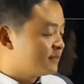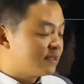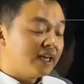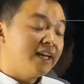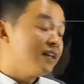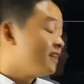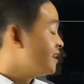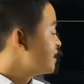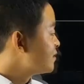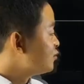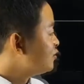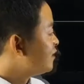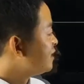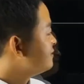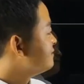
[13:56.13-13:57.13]
And then let's
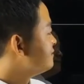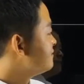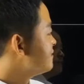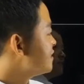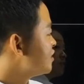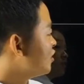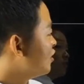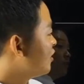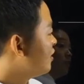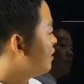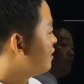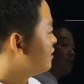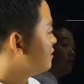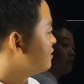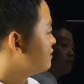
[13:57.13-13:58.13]
move on. So
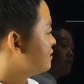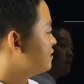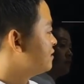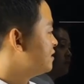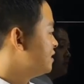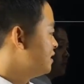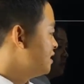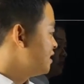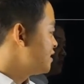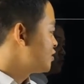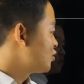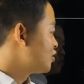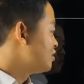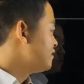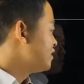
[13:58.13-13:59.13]
it's
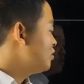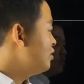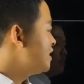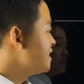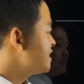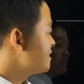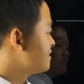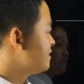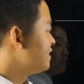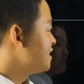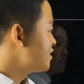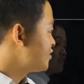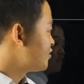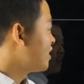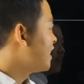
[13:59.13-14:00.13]
sort of a quiz.
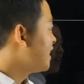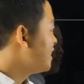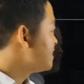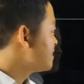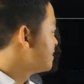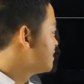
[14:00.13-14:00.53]
Let's try it.